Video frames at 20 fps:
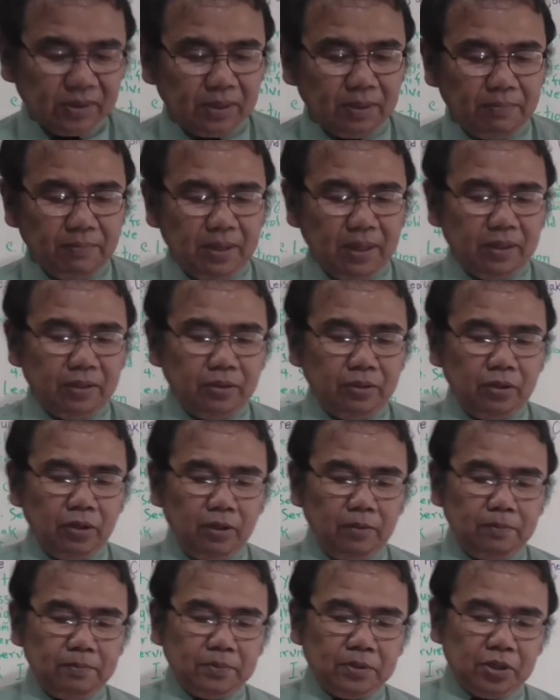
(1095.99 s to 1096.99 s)
The method
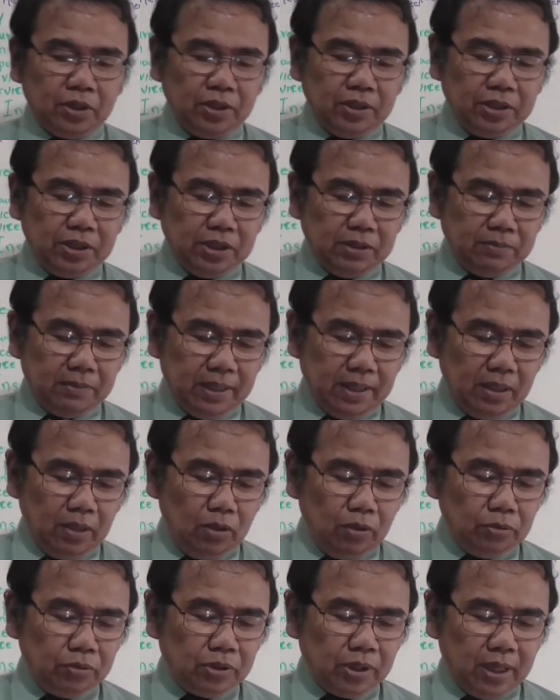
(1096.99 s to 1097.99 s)
of charging by
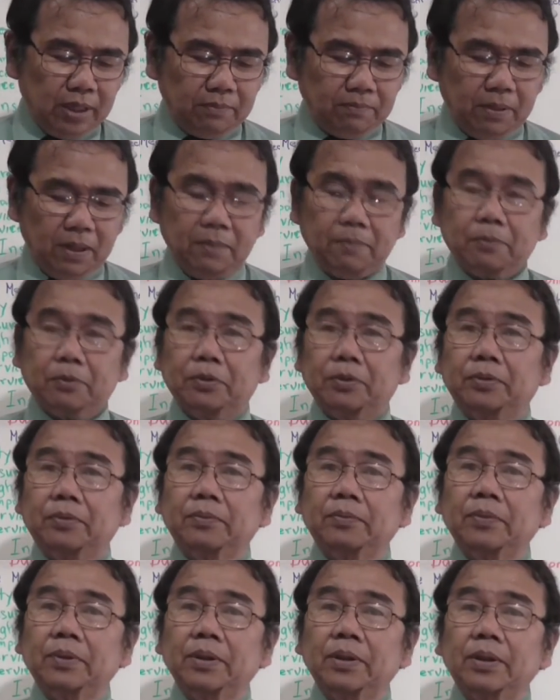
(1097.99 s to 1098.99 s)
low side vapor.
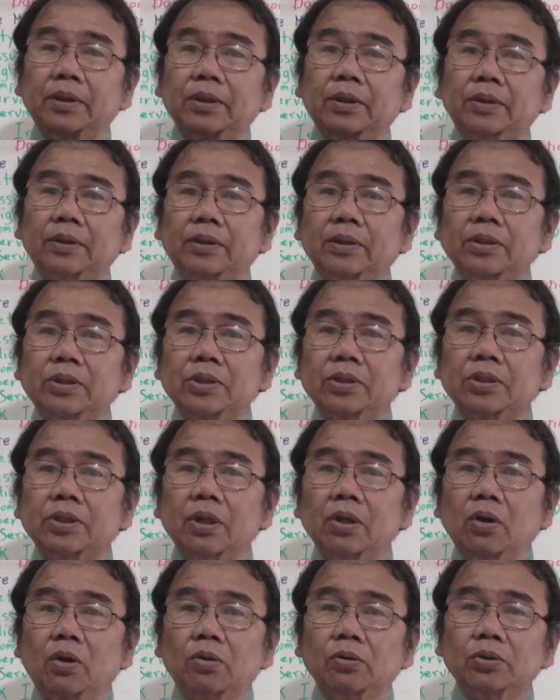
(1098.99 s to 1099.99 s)
This is
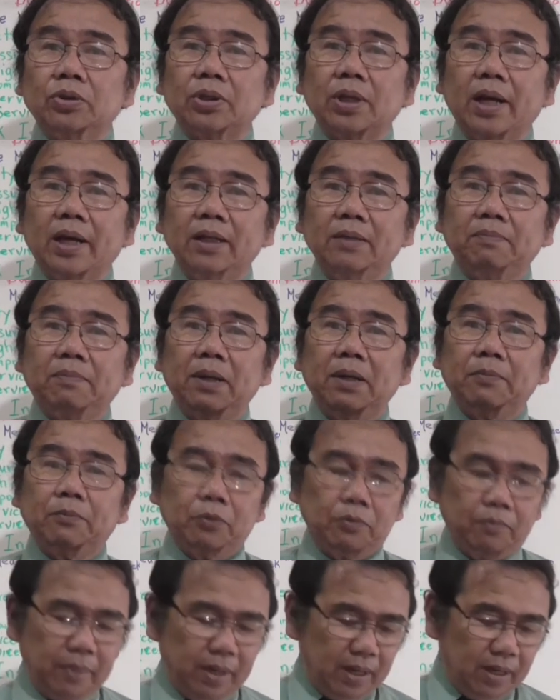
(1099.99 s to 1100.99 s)
a low side
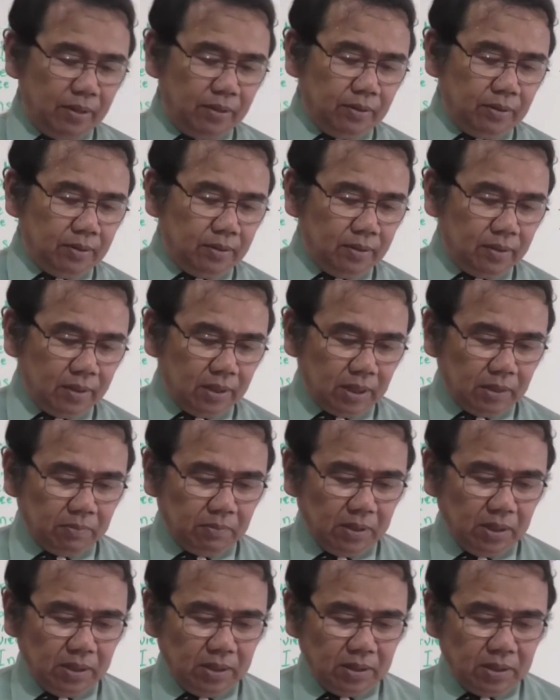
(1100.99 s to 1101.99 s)
vapor method.
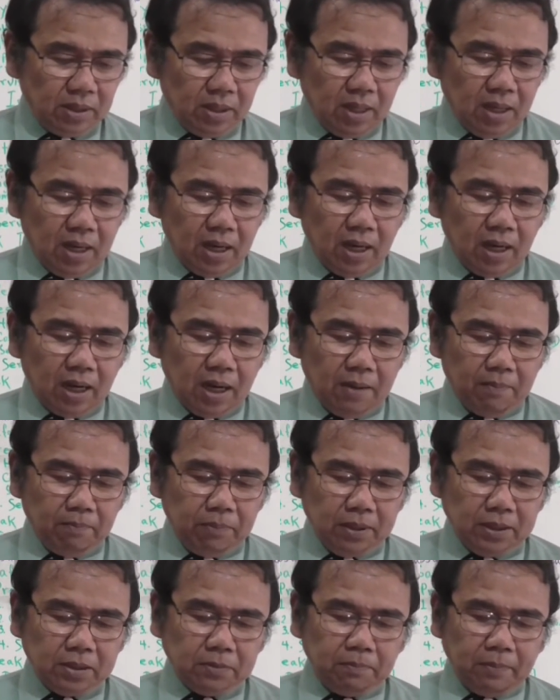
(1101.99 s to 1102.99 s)
That means
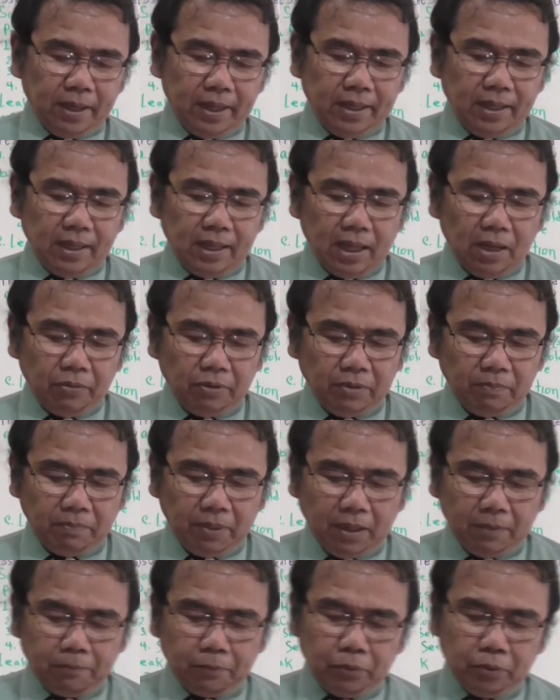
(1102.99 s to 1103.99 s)
accomplished by allowing
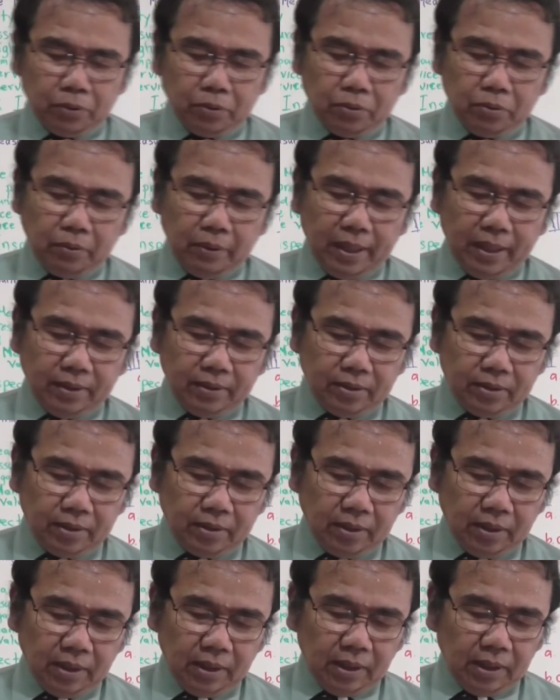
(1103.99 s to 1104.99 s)
vapor to
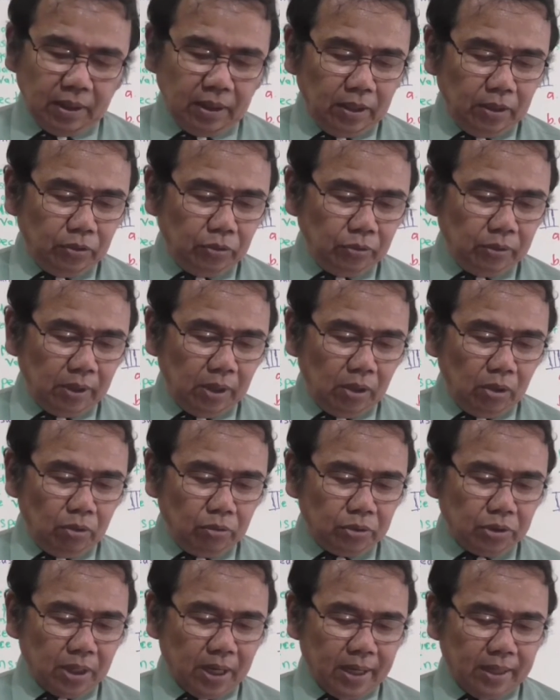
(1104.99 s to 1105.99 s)
enter into the
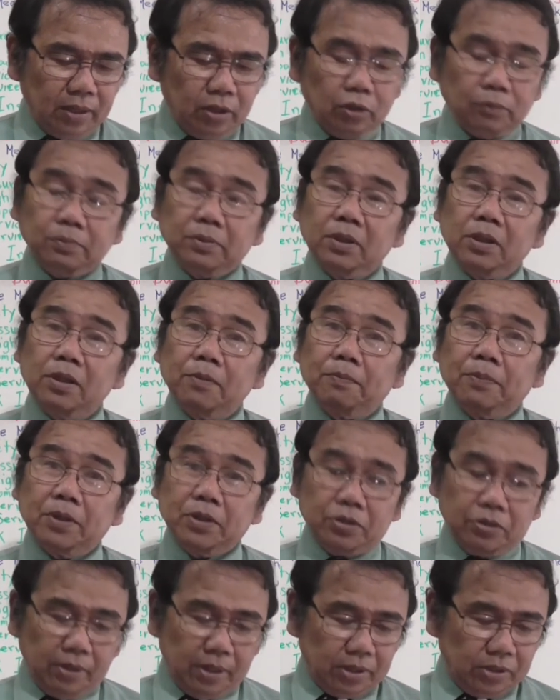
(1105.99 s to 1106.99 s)
low side of the
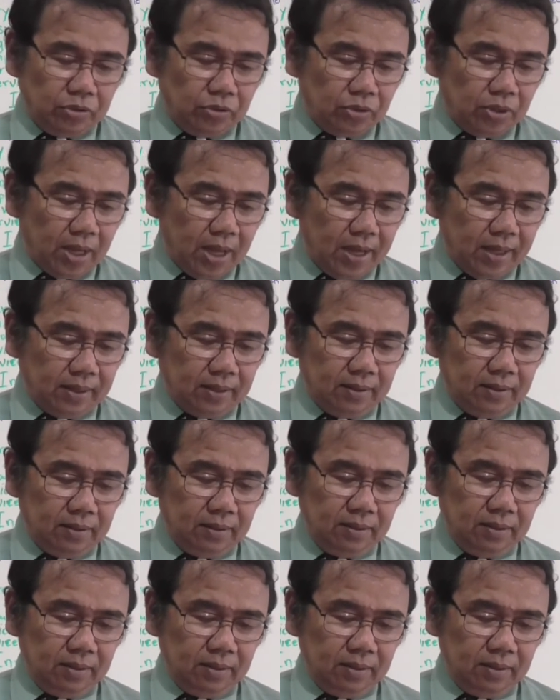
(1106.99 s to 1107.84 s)
refrigeration side.